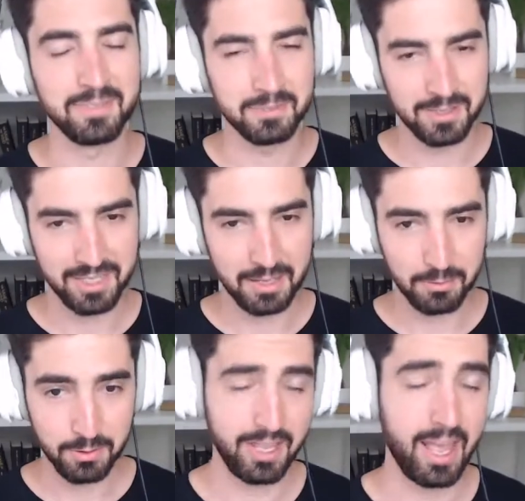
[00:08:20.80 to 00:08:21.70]
Well, I'm
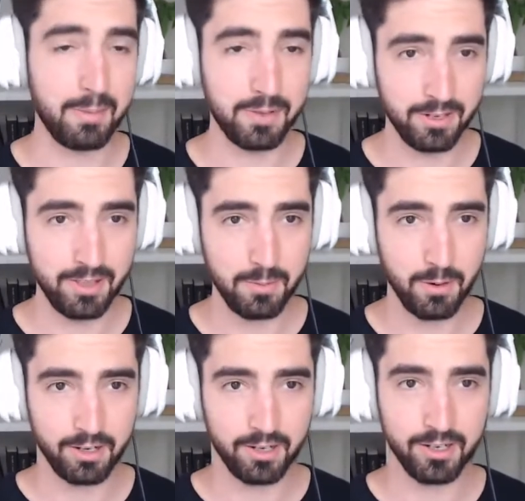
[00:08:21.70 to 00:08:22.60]
really happy to hear that,
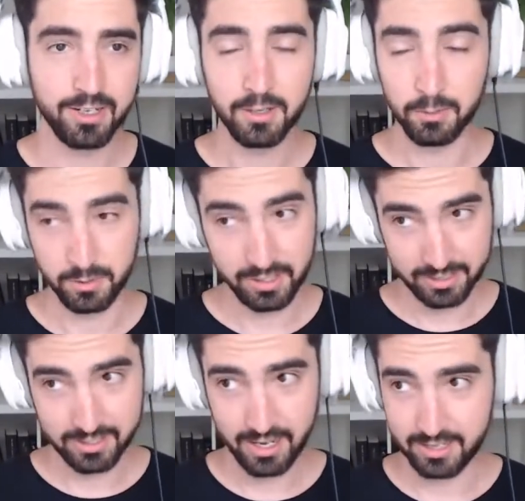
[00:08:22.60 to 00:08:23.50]
Parker. Really
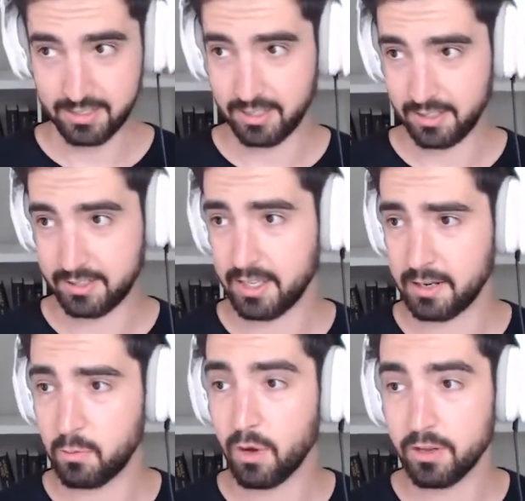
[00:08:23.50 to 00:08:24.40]
excited to get
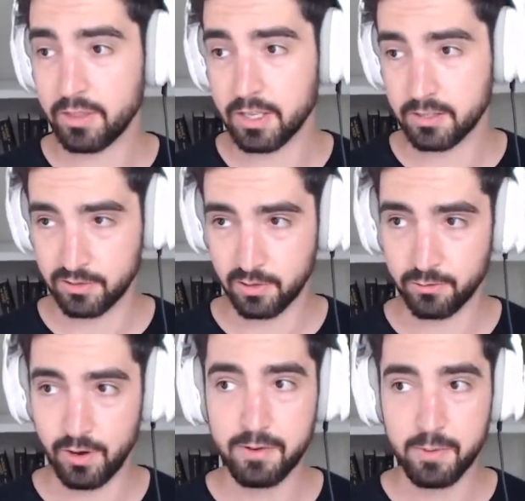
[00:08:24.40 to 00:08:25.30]
them. When are these? So
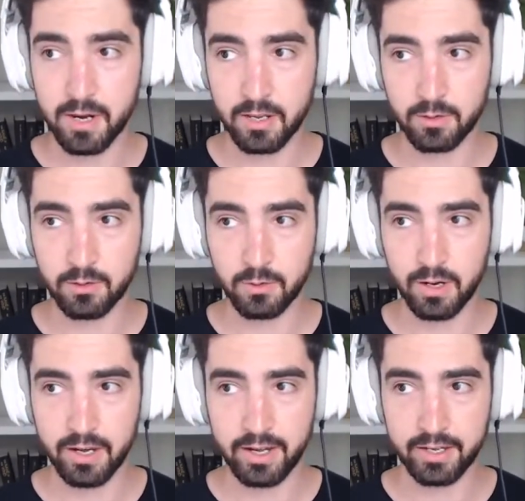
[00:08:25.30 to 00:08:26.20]
for everybody
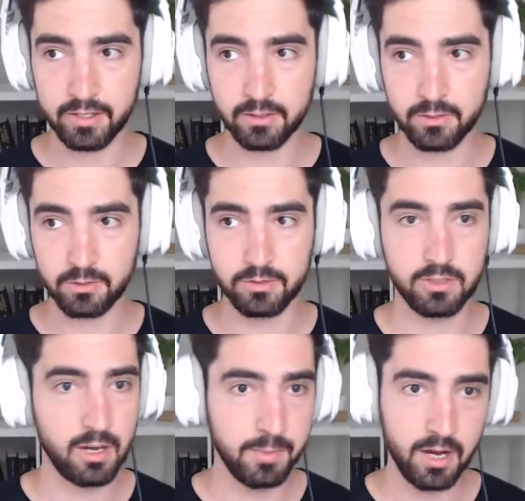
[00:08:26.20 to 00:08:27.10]
who's
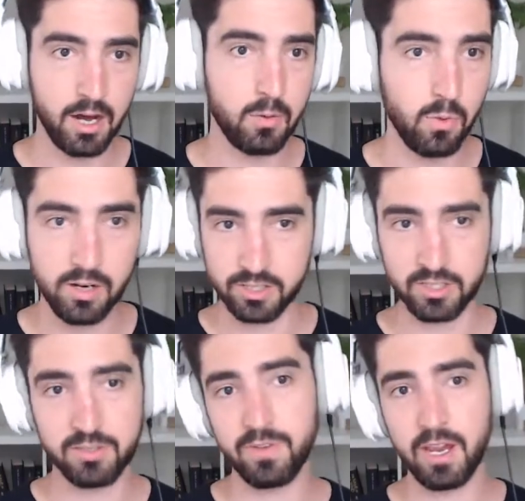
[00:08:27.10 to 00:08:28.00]
coming on watching
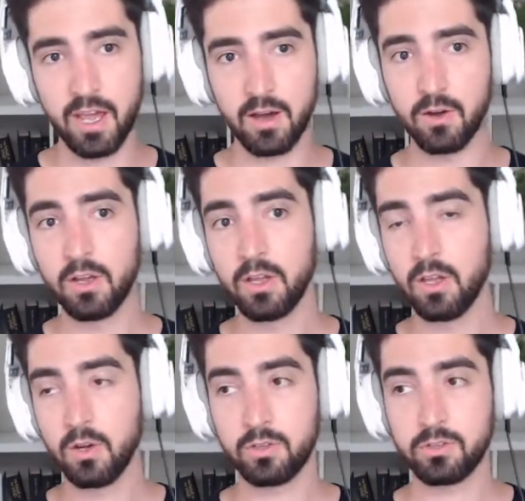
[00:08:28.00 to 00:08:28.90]
this video,
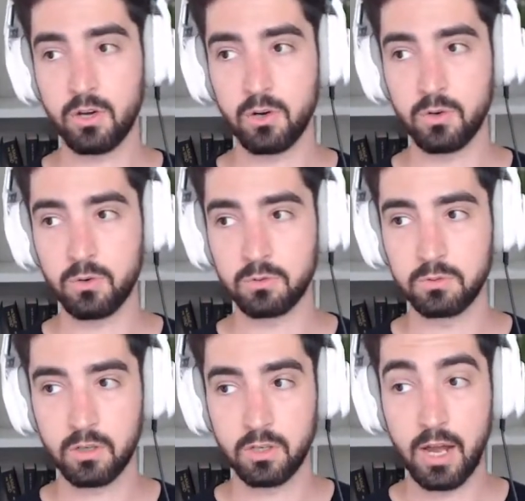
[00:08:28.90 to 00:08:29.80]
so
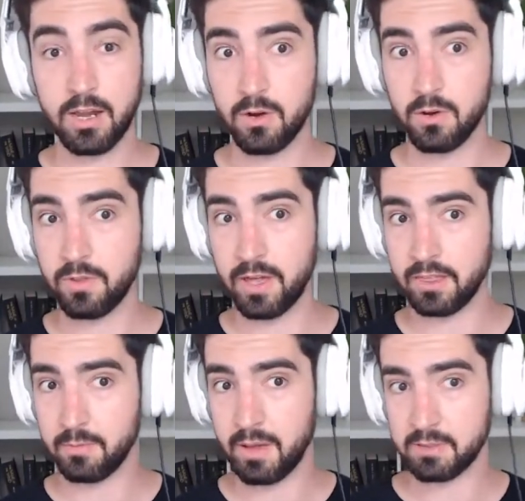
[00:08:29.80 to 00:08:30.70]
I know that
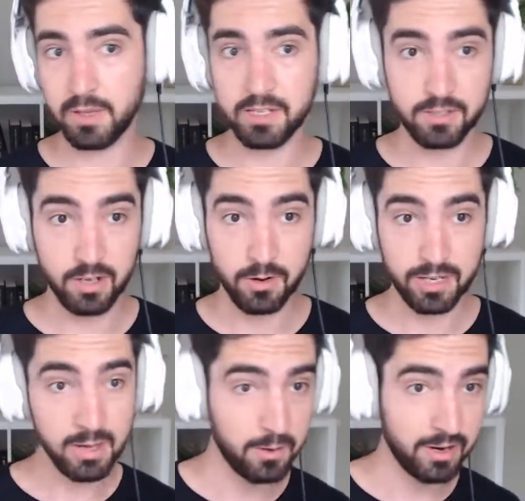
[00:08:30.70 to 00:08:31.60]
the best place to go to
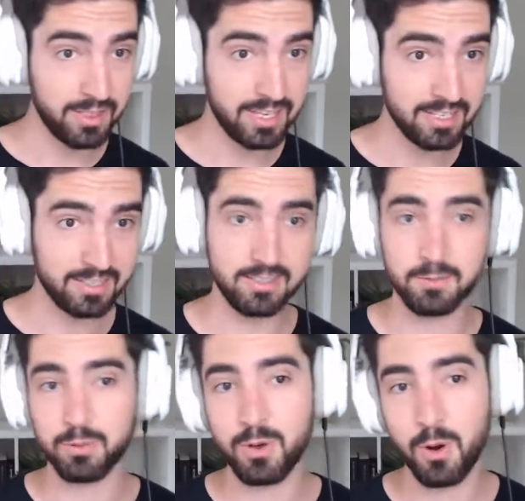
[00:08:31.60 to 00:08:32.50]
get one of these is to
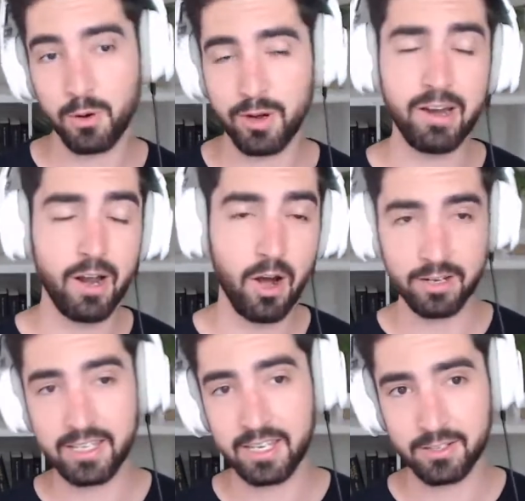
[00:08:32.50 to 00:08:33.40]
pre-order it
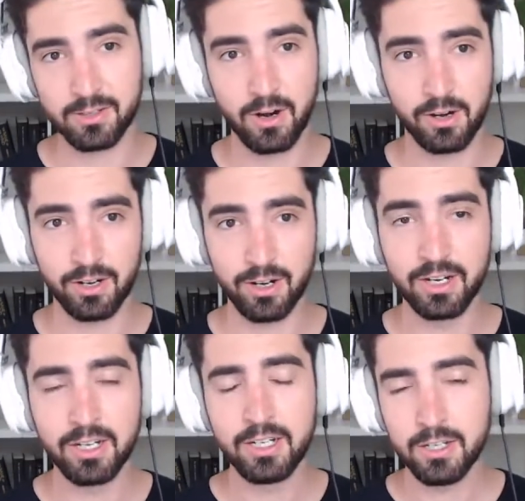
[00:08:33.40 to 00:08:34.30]
on Kickstarter.
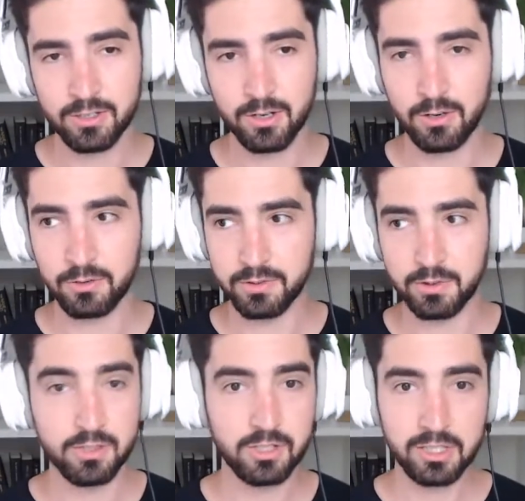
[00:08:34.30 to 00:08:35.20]
So you
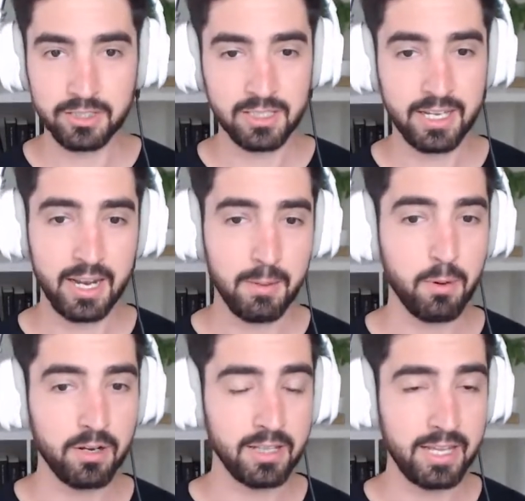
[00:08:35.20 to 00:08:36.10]
can just click the link. I
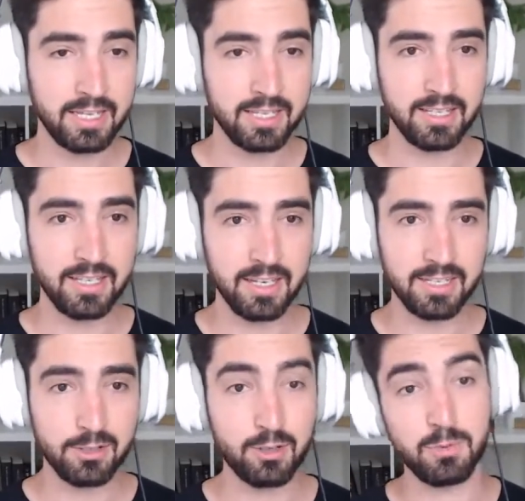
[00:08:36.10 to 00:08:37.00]
put a link in the
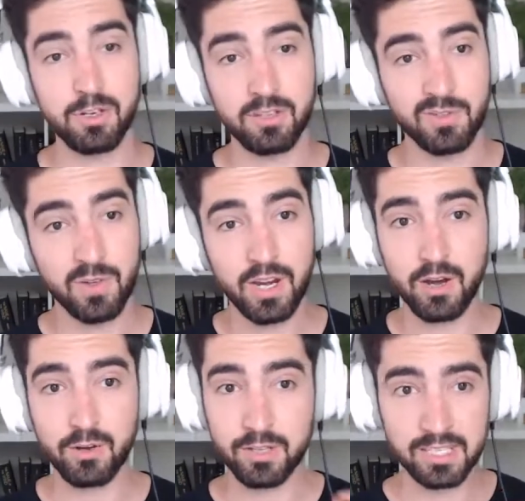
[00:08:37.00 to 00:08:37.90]
description of this
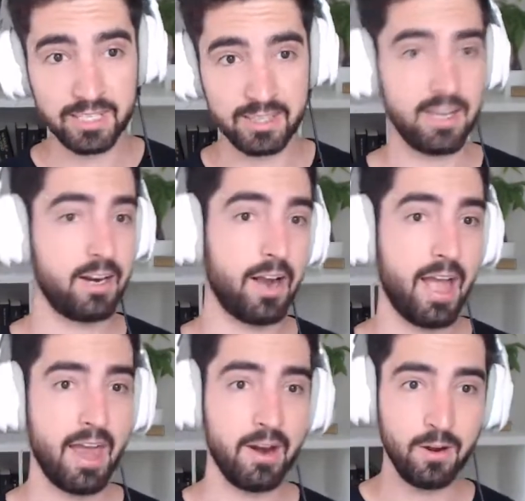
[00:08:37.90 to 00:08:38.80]
video. You can click there,
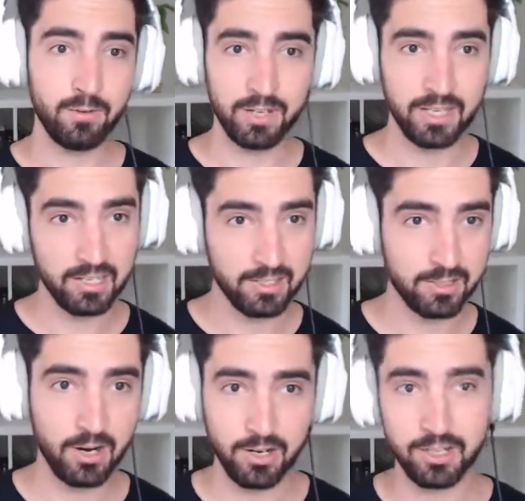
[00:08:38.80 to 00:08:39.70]
head on over to
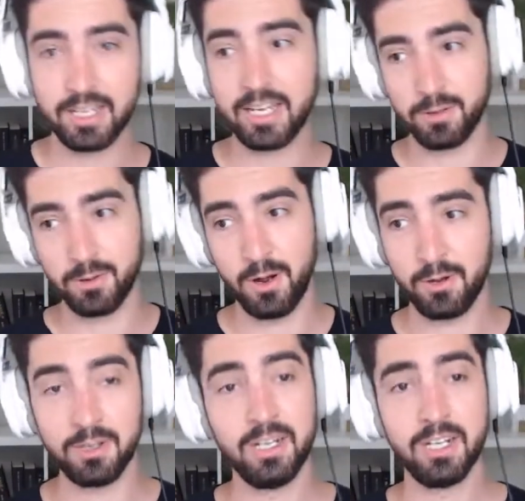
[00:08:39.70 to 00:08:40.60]
Kickstarter, get your
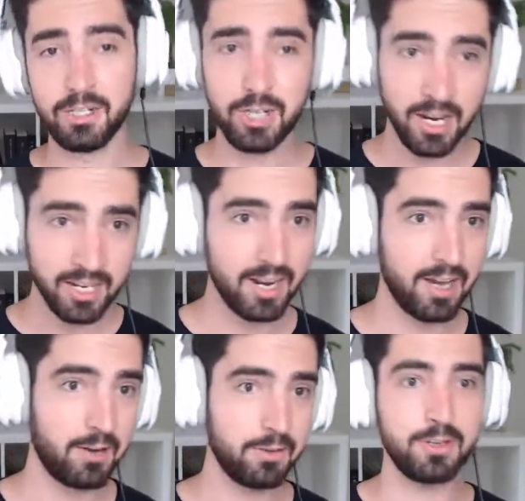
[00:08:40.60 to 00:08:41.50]
own, check it
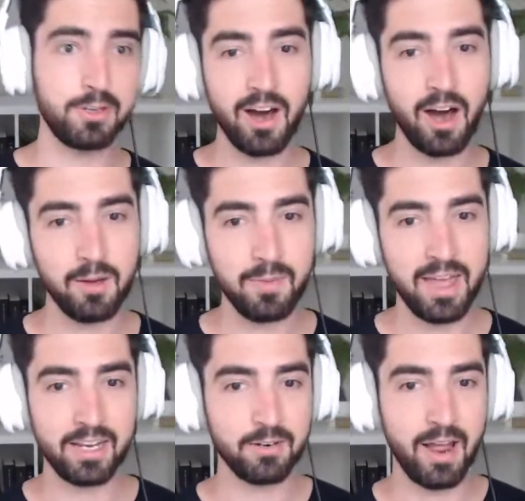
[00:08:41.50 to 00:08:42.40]
out. You can
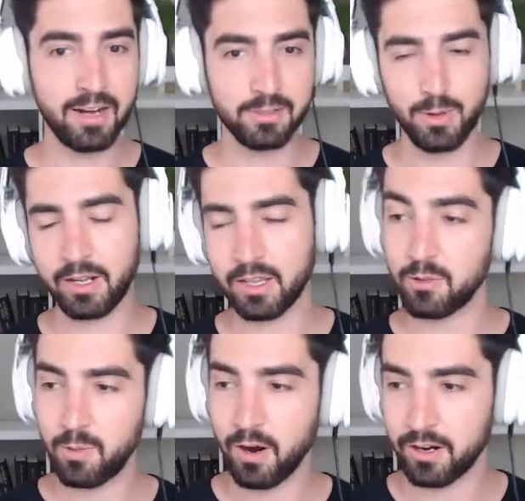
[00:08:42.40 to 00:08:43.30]
comment, interact directly
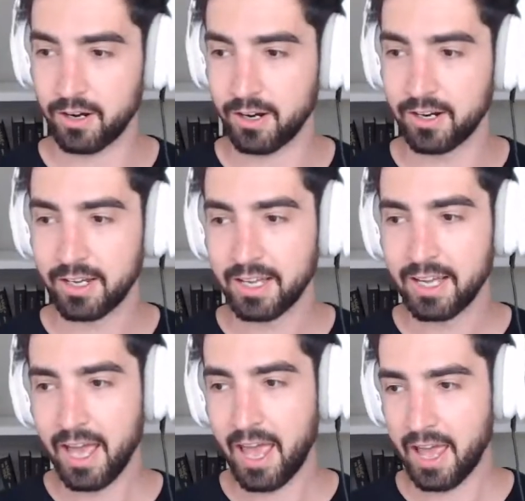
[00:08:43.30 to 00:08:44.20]
with Parker.
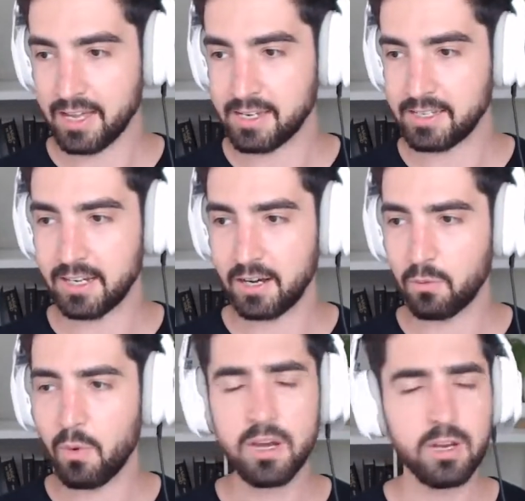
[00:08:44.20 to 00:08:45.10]
And
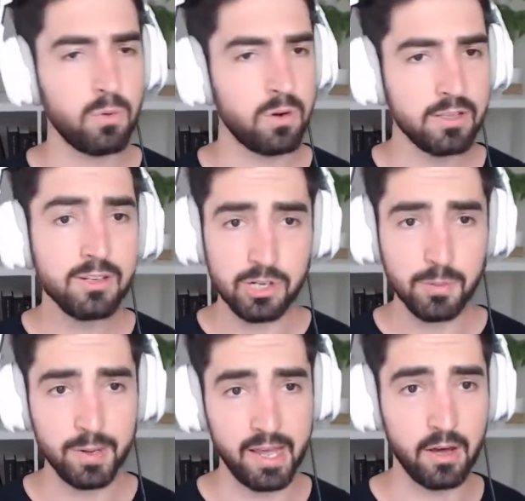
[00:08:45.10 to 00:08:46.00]
when are these
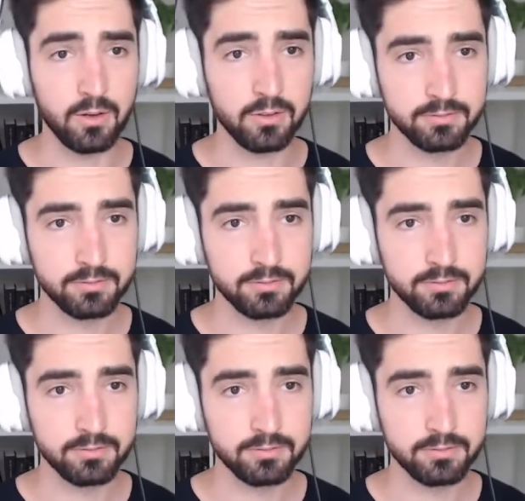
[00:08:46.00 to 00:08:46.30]
shipping out?